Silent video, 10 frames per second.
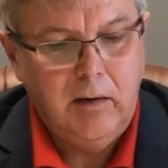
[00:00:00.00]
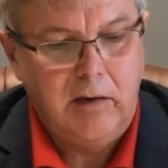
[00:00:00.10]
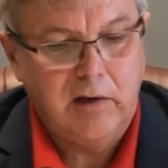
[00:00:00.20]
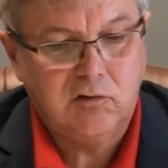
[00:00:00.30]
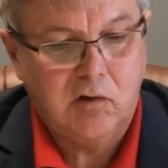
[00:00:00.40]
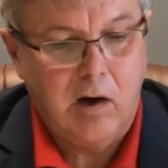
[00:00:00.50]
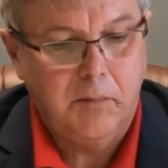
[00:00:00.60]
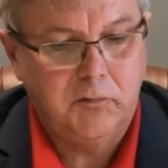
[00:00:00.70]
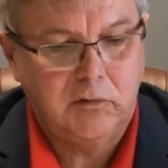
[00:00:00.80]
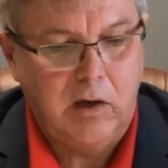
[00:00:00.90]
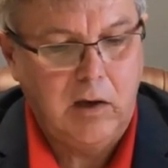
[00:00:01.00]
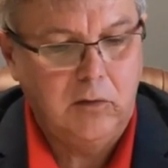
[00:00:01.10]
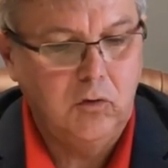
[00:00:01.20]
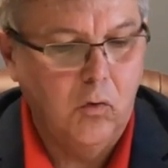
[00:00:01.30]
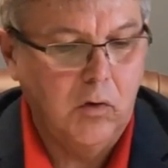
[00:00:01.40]
desktops,
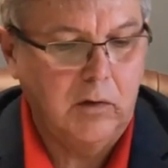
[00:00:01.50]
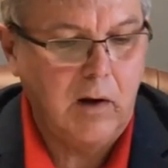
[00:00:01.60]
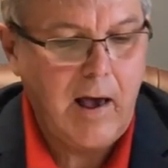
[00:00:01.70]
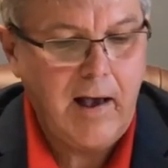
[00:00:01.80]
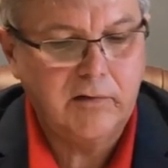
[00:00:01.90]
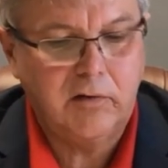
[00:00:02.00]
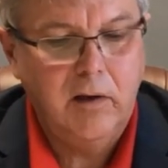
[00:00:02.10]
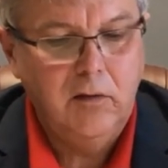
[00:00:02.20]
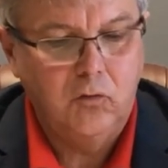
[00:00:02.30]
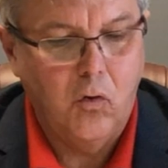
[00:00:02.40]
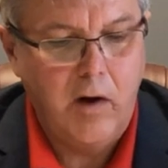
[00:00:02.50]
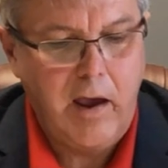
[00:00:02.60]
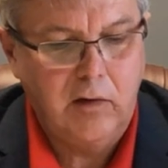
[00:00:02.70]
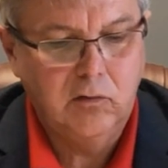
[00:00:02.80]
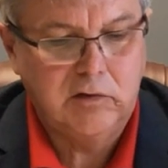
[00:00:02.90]
door glass, door
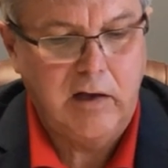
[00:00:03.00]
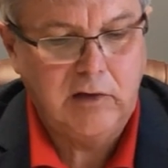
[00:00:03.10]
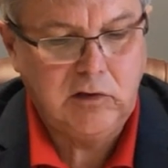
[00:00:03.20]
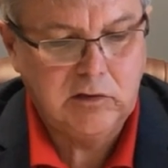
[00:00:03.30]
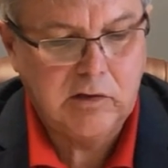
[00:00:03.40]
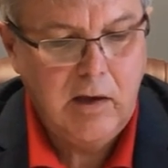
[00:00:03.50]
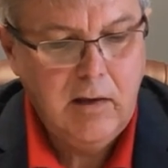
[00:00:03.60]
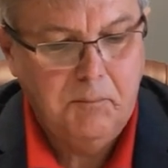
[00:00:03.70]
handles and edges,